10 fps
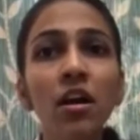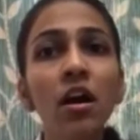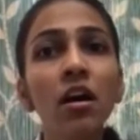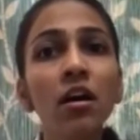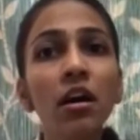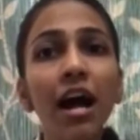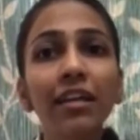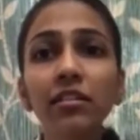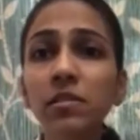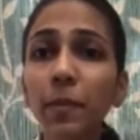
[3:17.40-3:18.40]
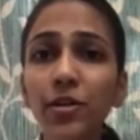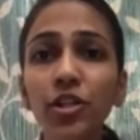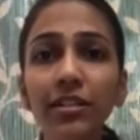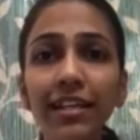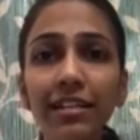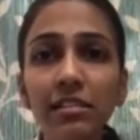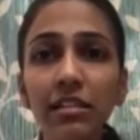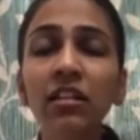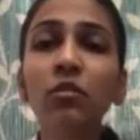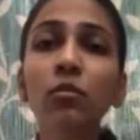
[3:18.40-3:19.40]
Other special tests
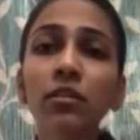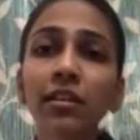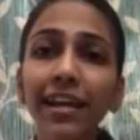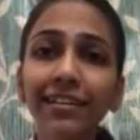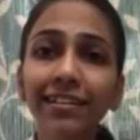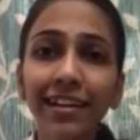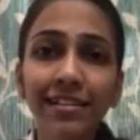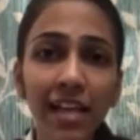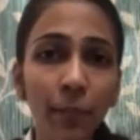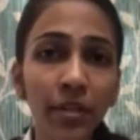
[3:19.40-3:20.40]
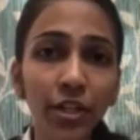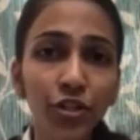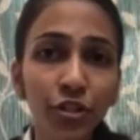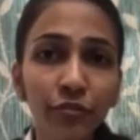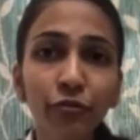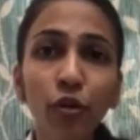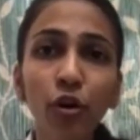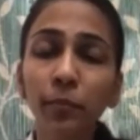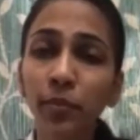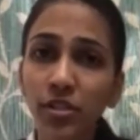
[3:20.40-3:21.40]
include the rectal examination for
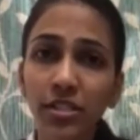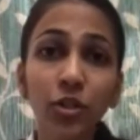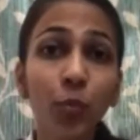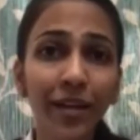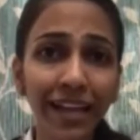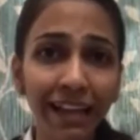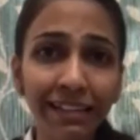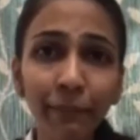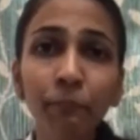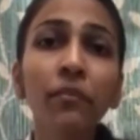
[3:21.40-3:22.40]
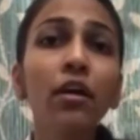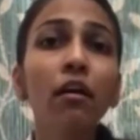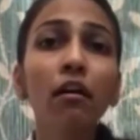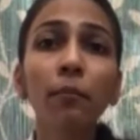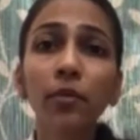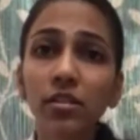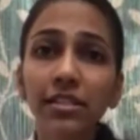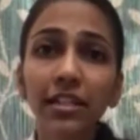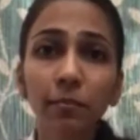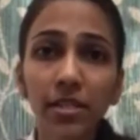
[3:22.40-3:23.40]
prostatomegaly, a
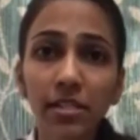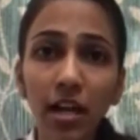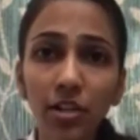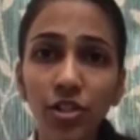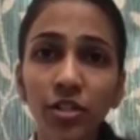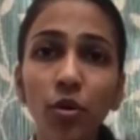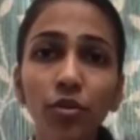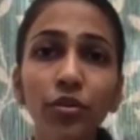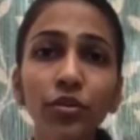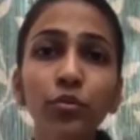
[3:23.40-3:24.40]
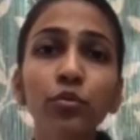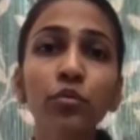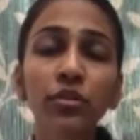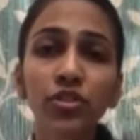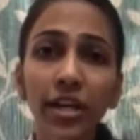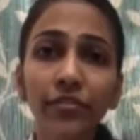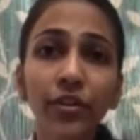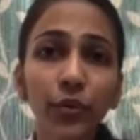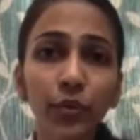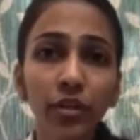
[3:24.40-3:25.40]
prostate massage in order to check the
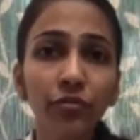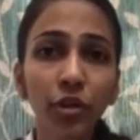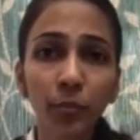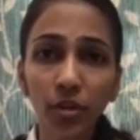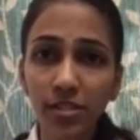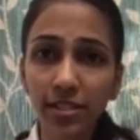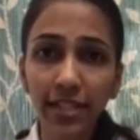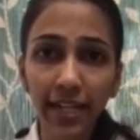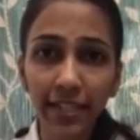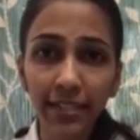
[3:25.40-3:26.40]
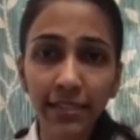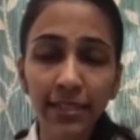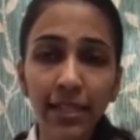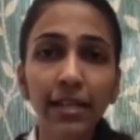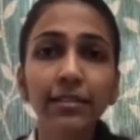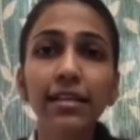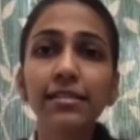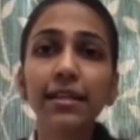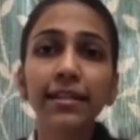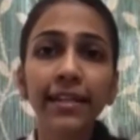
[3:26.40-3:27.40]
urine for prostatitis. There's
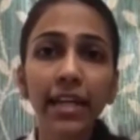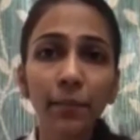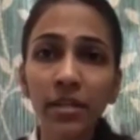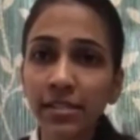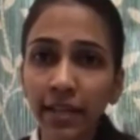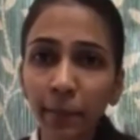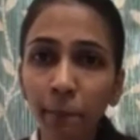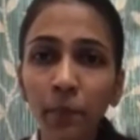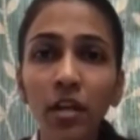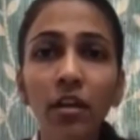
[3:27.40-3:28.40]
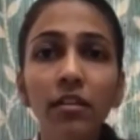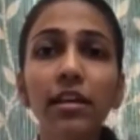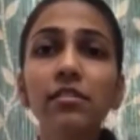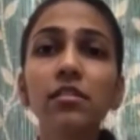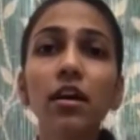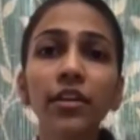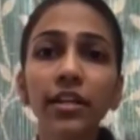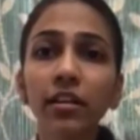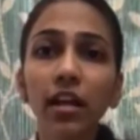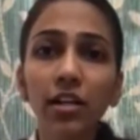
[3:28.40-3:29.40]
DMSA, there's
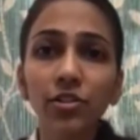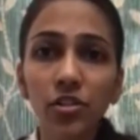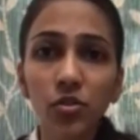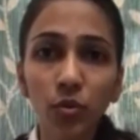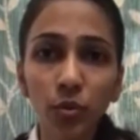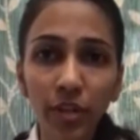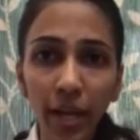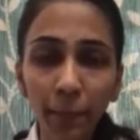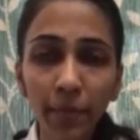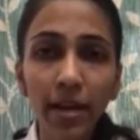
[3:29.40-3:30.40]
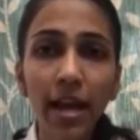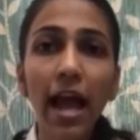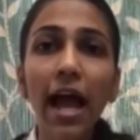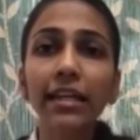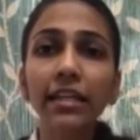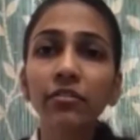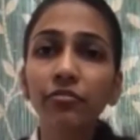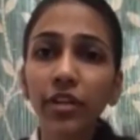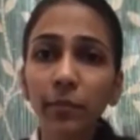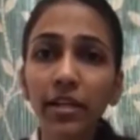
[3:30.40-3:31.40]
renal ultrasonogram, and in
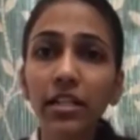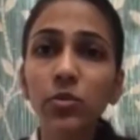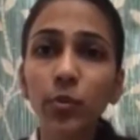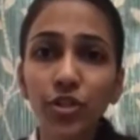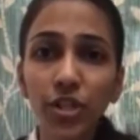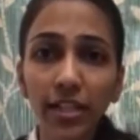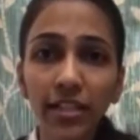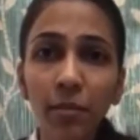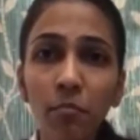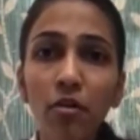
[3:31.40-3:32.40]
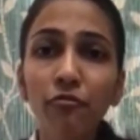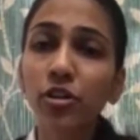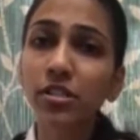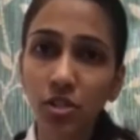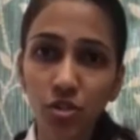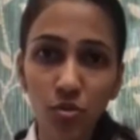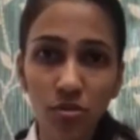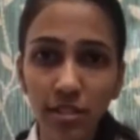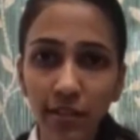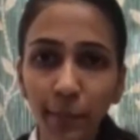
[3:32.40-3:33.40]
females, we check them for cystoscopy.